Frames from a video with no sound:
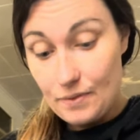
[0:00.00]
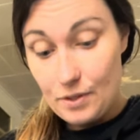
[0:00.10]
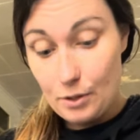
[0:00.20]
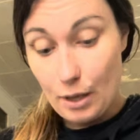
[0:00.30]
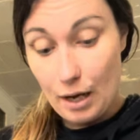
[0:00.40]

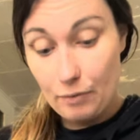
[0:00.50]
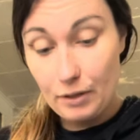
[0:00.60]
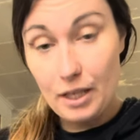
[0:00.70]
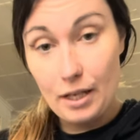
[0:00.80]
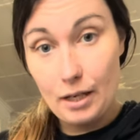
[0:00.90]
So half a
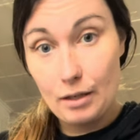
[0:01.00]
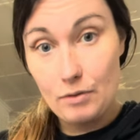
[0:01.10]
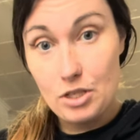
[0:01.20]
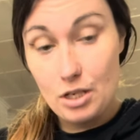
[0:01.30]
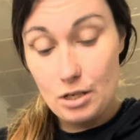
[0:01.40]
can of
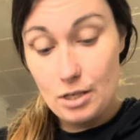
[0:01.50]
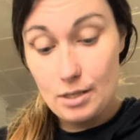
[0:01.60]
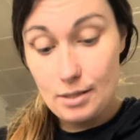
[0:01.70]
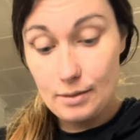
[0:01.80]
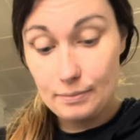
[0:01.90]
cherries.